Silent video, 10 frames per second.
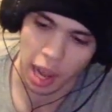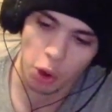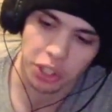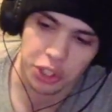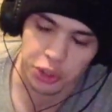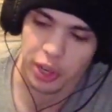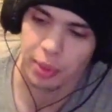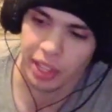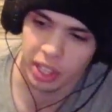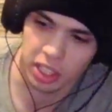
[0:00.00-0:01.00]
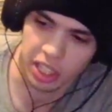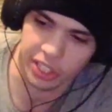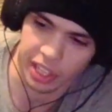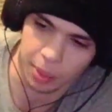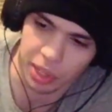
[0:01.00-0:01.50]
only streaming this
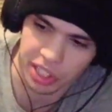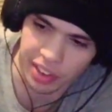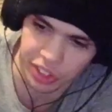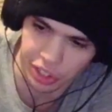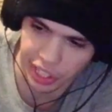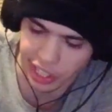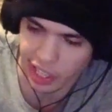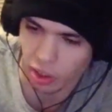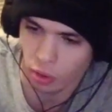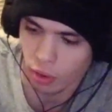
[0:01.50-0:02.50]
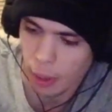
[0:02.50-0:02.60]
because I'm gonna save it to the account,